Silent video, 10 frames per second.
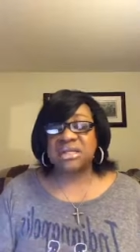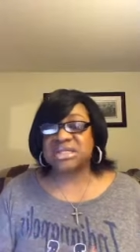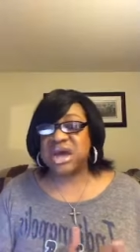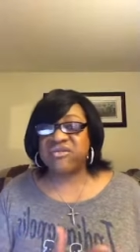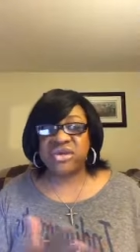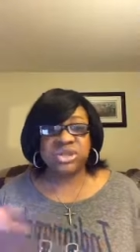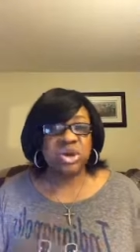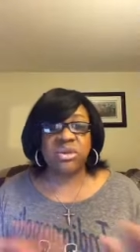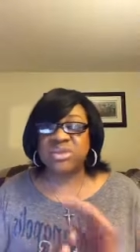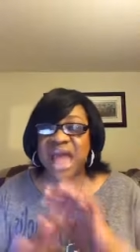
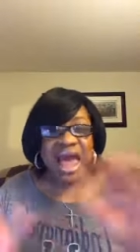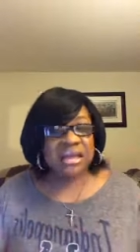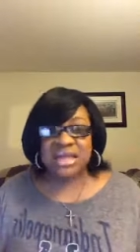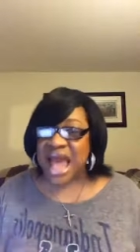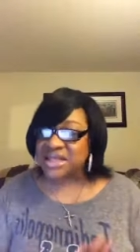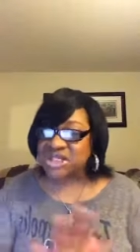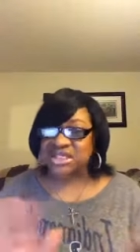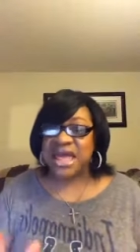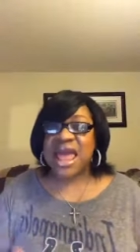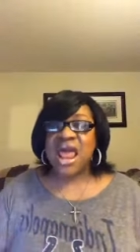self-control, not
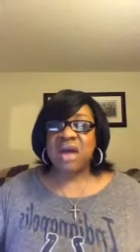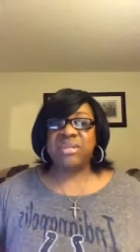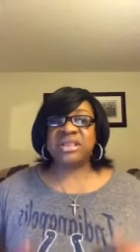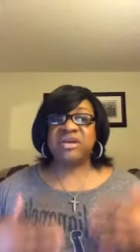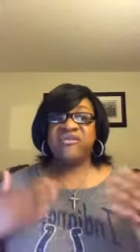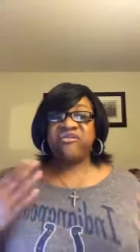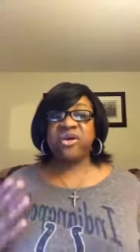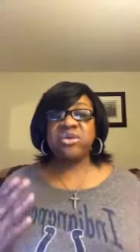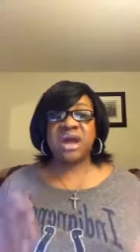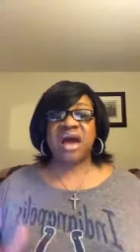just that, but the
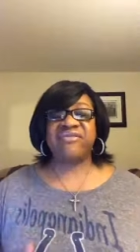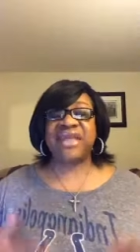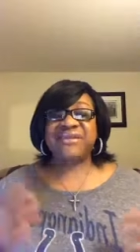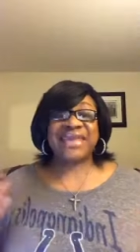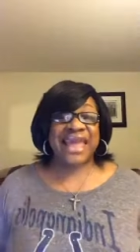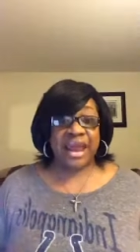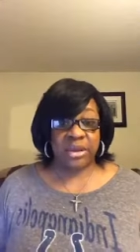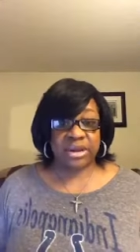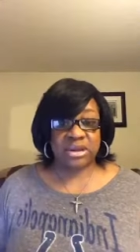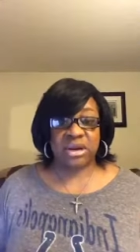fruit of their
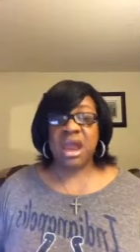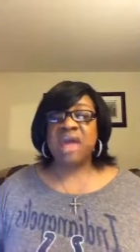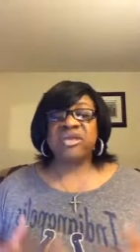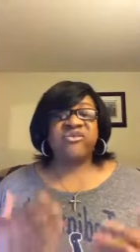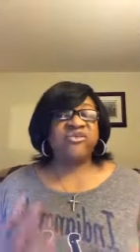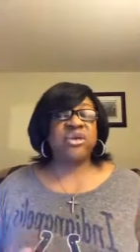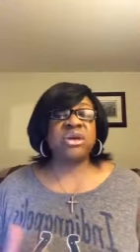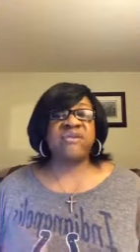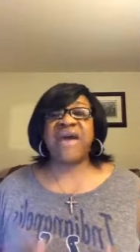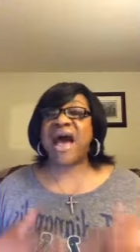character, the
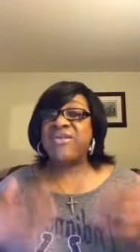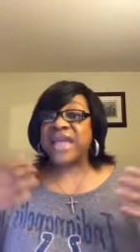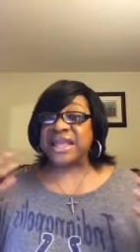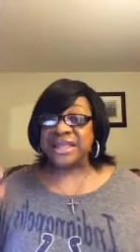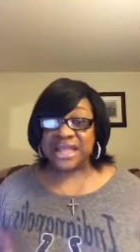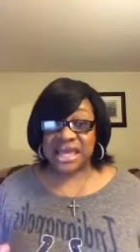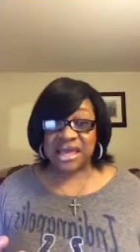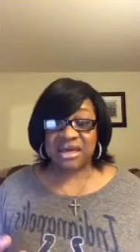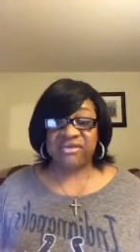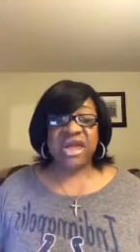fruit of how they
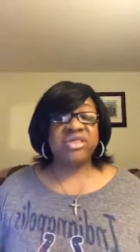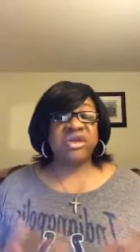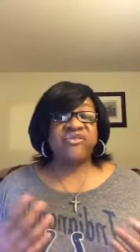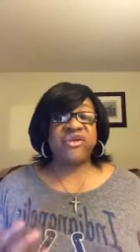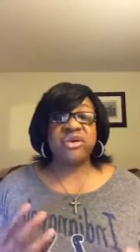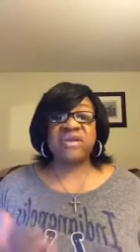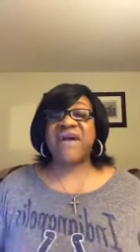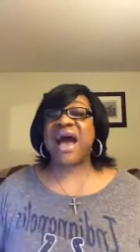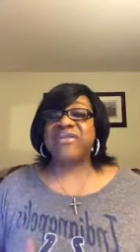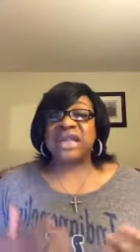live, the fruit
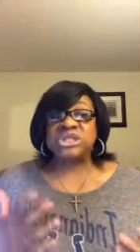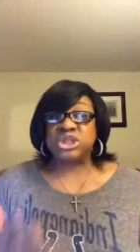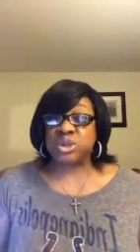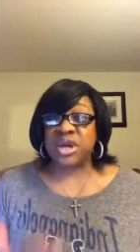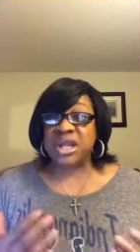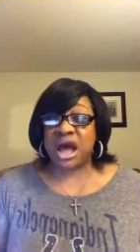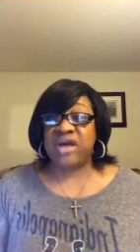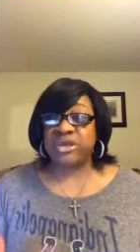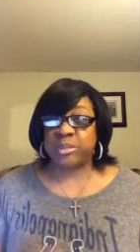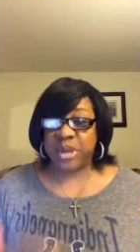of how they treat
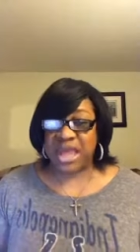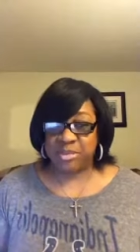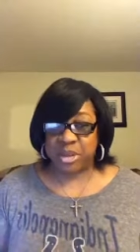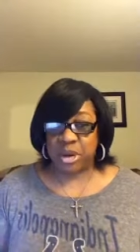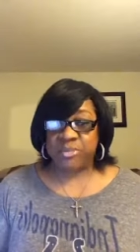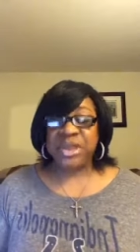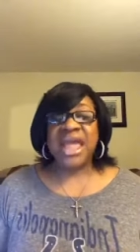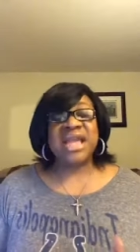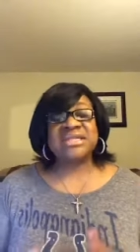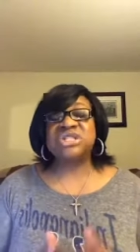other people.
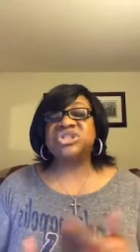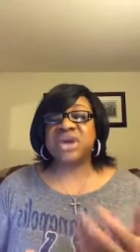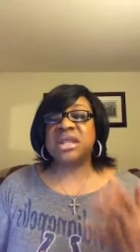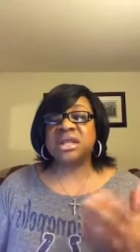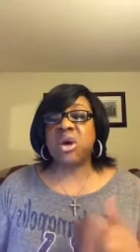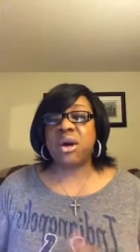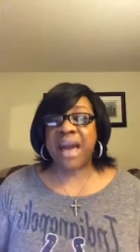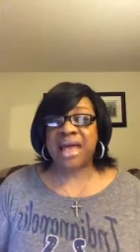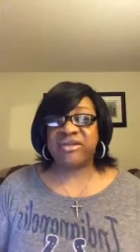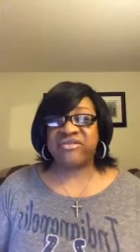He said, you're going to know
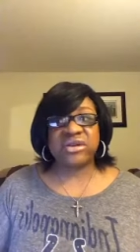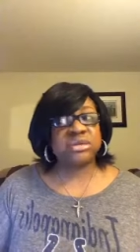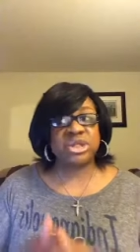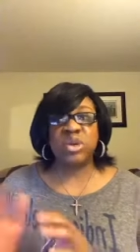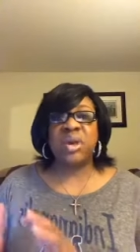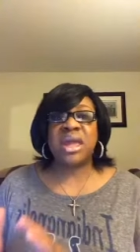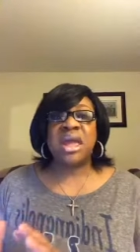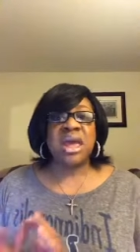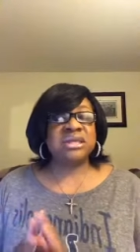how their fruit. Does